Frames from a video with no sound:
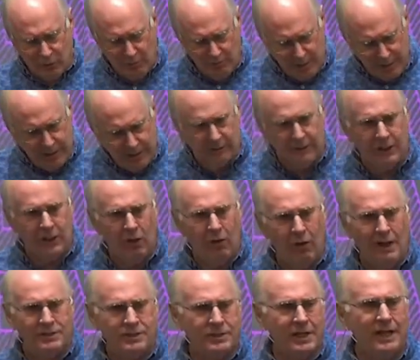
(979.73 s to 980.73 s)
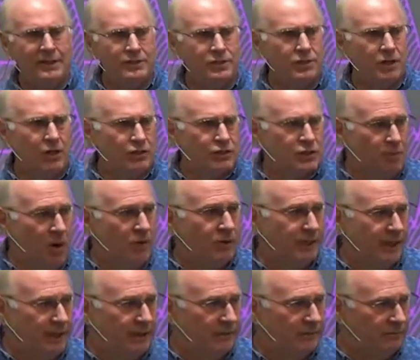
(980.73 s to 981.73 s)
immediately go outside and start
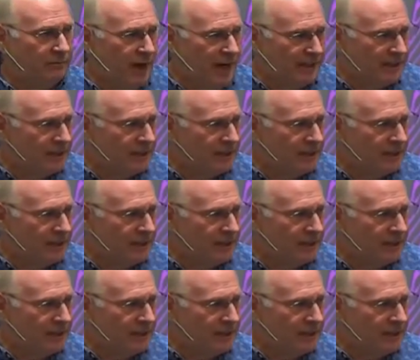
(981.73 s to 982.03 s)
smoking, right?